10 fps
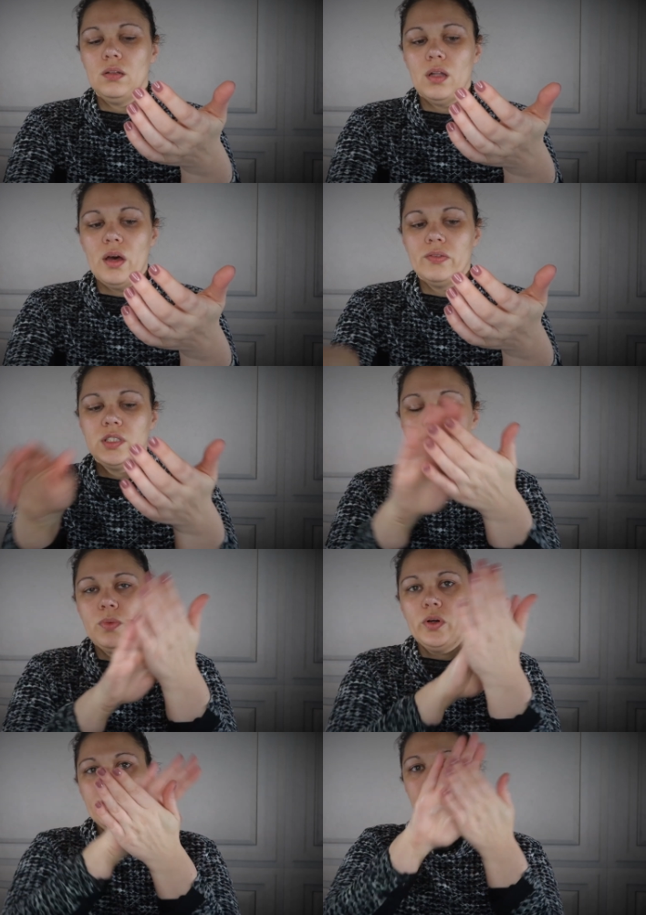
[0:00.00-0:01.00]
love to
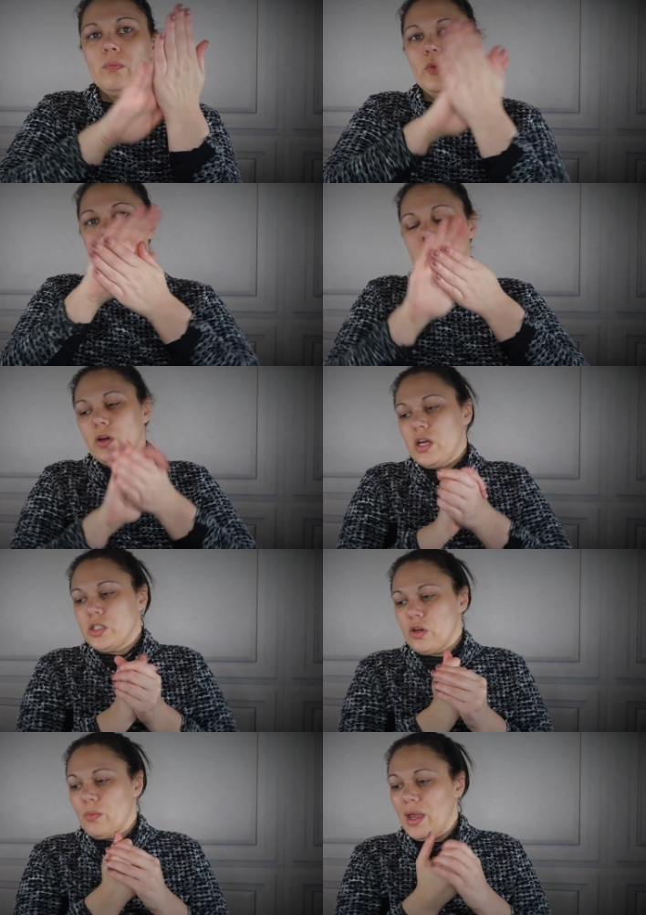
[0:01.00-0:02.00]
put
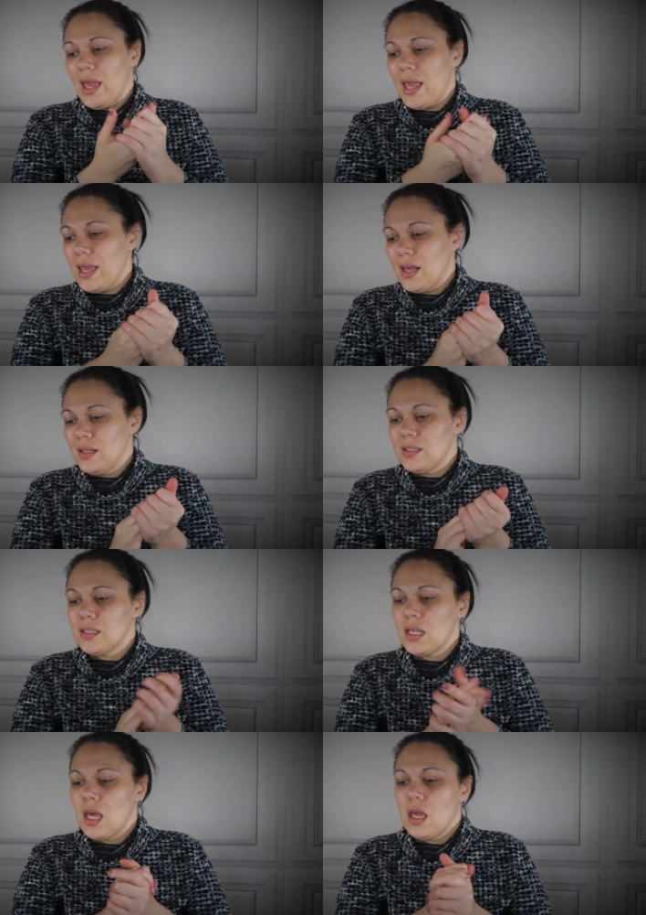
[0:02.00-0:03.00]
moisturizer on my
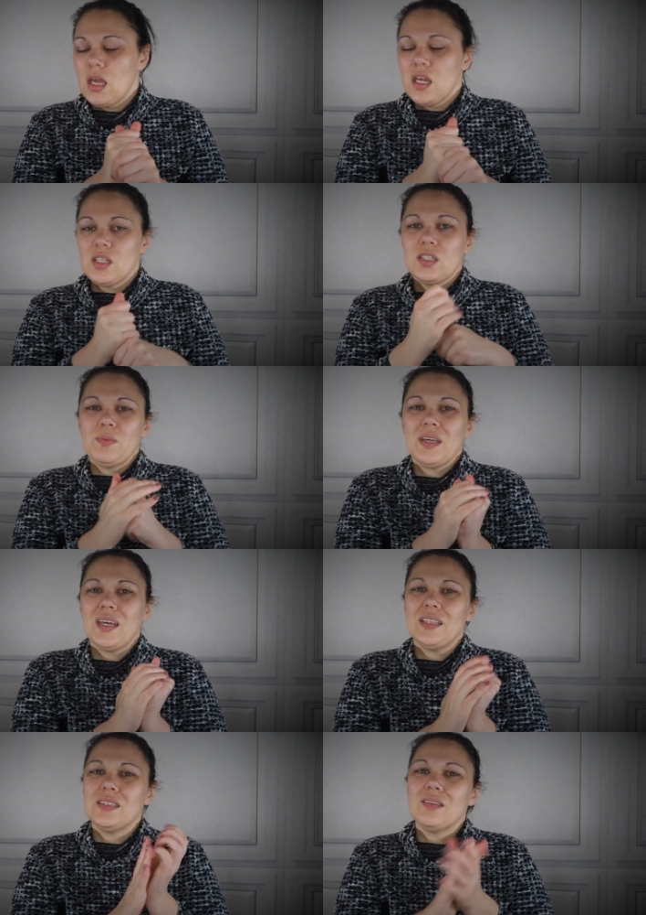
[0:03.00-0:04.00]
hands just
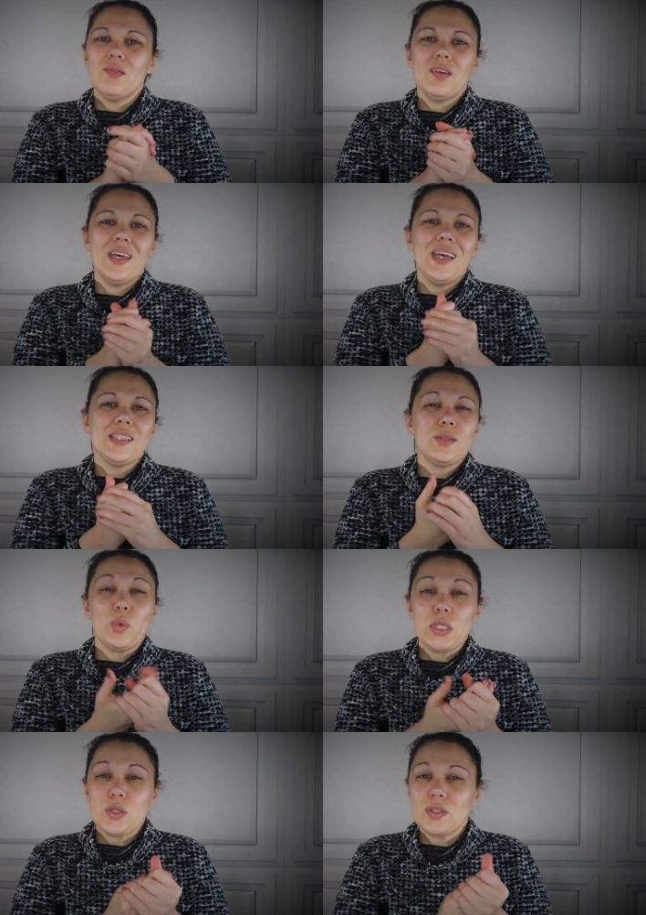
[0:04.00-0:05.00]
because it's
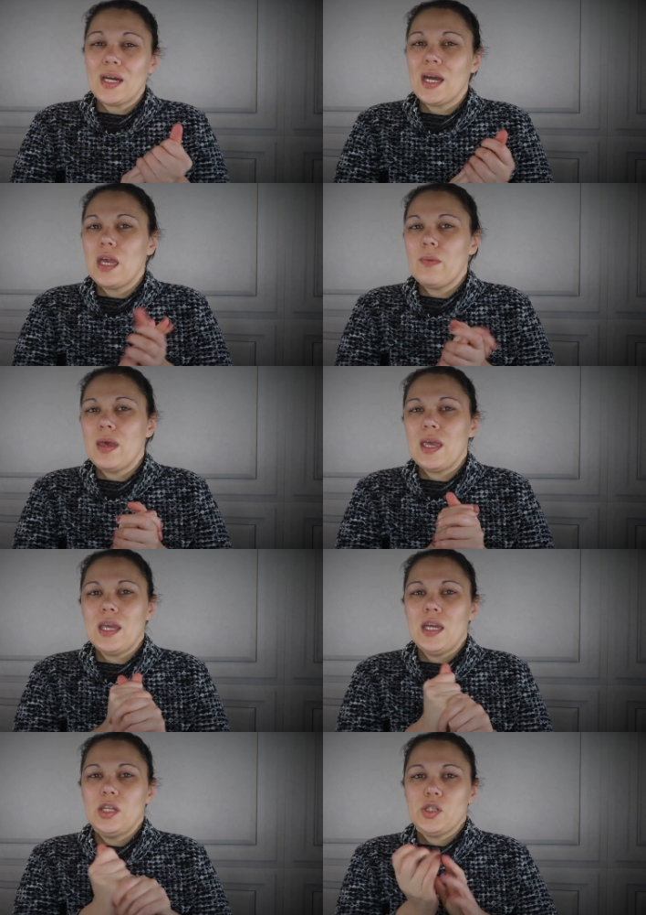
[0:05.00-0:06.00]
winter time
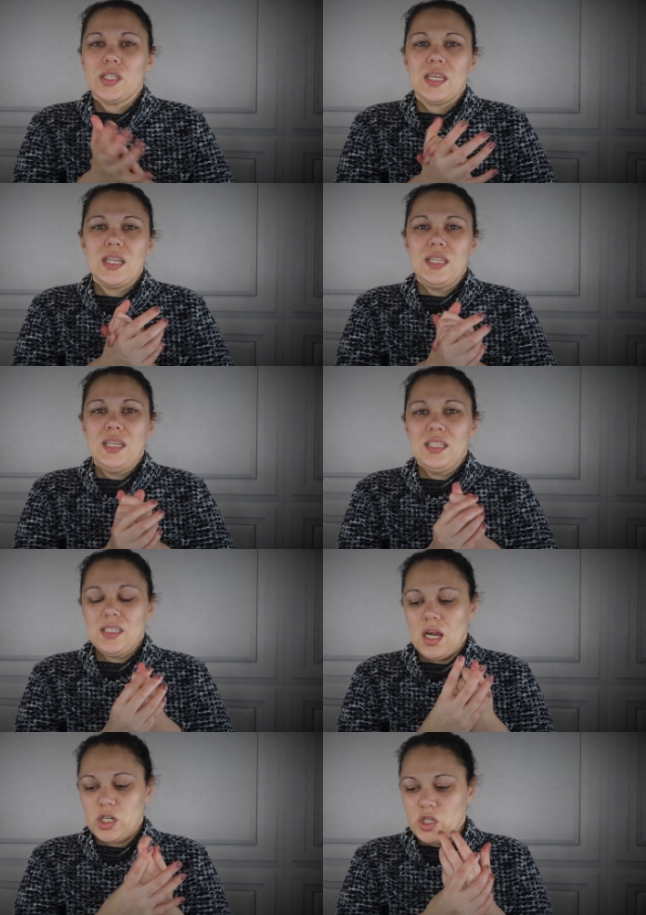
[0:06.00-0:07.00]
and your skin
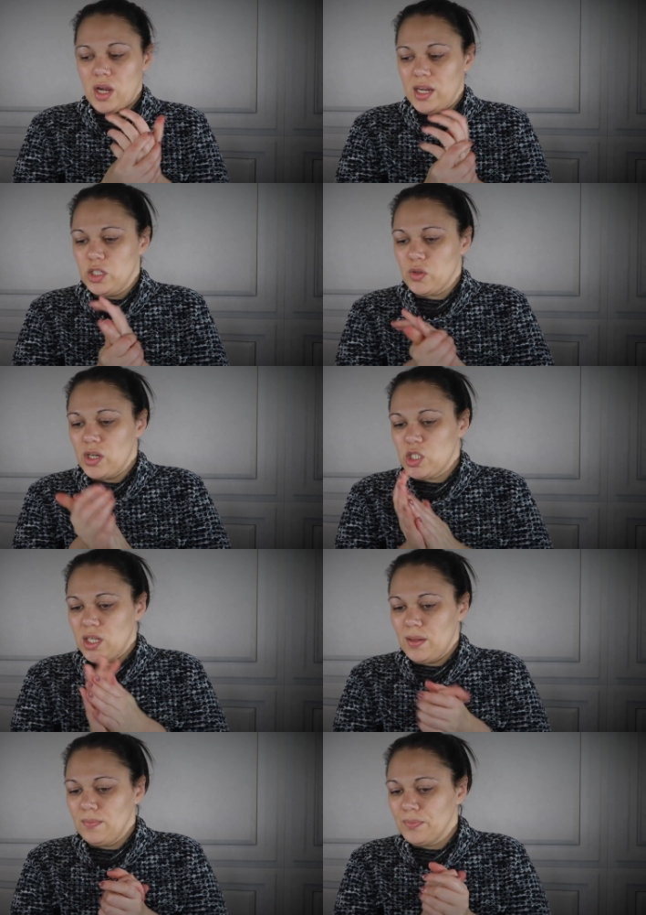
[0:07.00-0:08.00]
needs extra
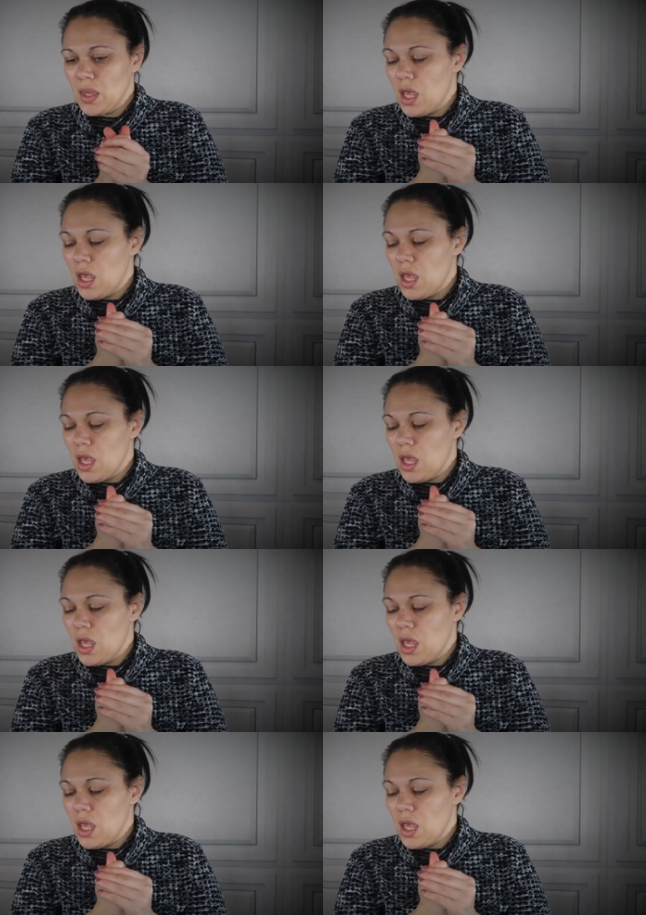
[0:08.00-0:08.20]
hydration.